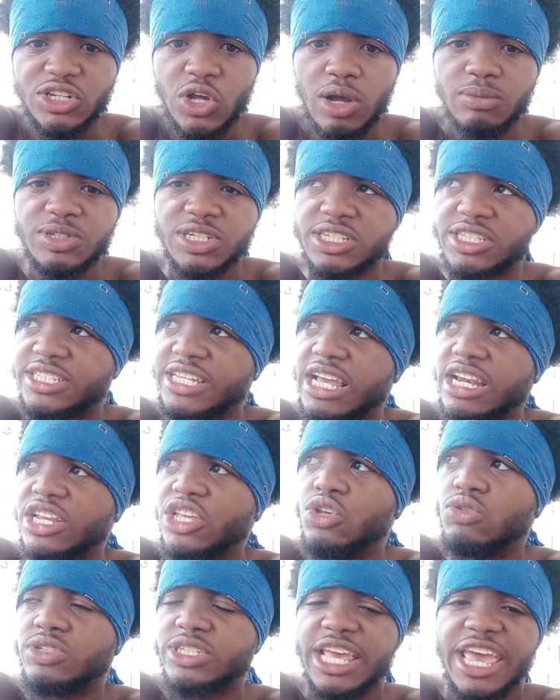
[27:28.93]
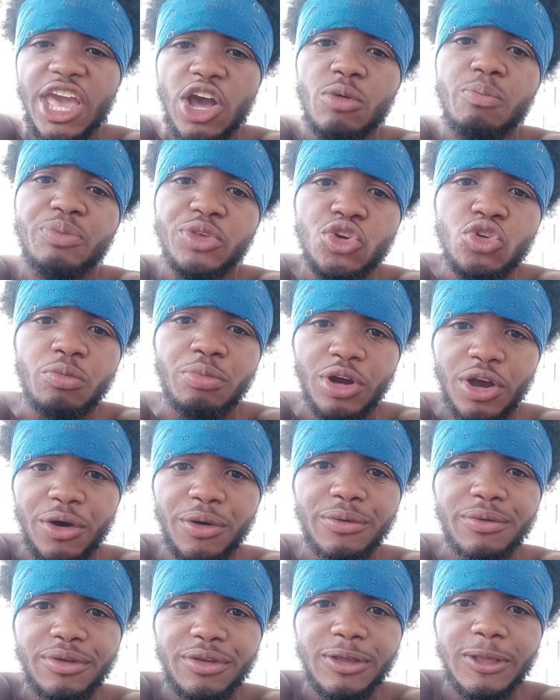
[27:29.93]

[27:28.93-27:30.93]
No, I'm just telling you to help you, bro.